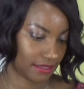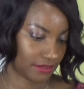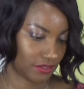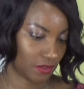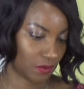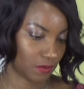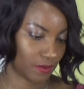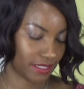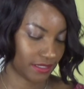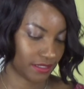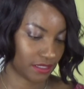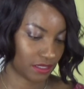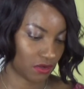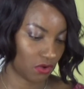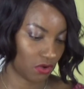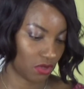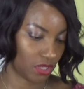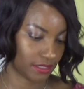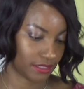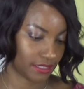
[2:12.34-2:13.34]
so one's a
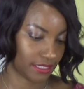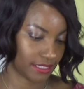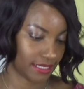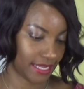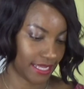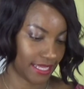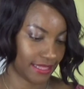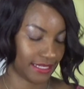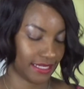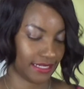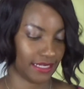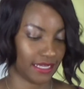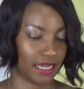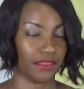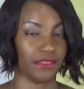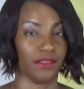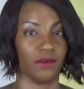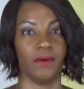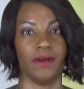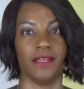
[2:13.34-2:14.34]
halter and then the
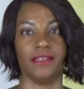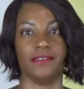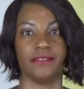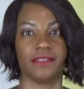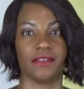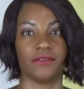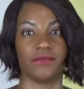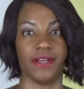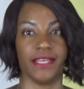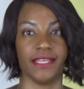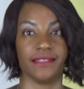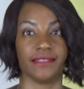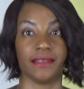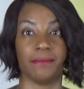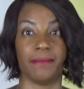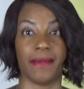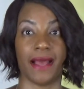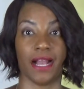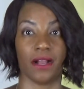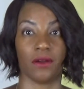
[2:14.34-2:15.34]
other one is a racer
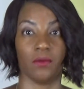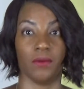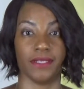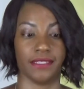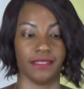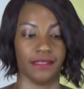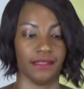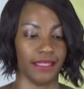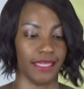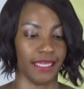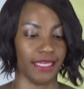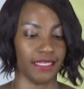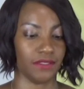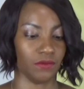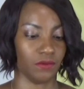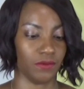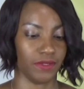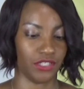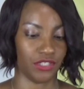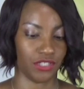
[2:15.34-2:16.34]
back with lace
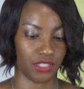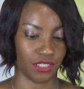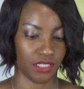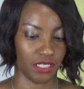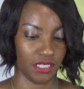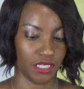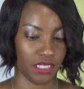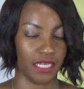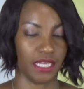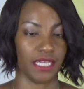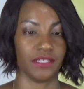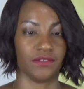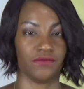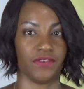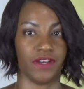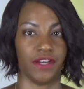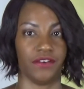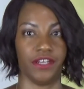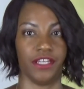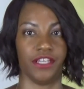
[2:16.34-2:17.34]
which is
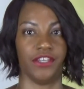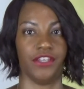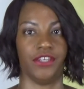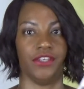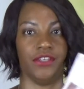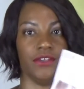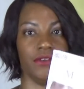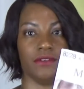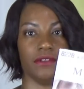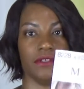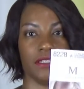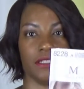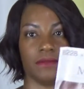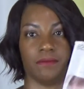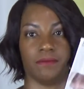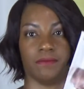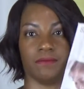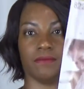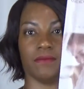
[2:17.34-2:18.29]
very cute. Let's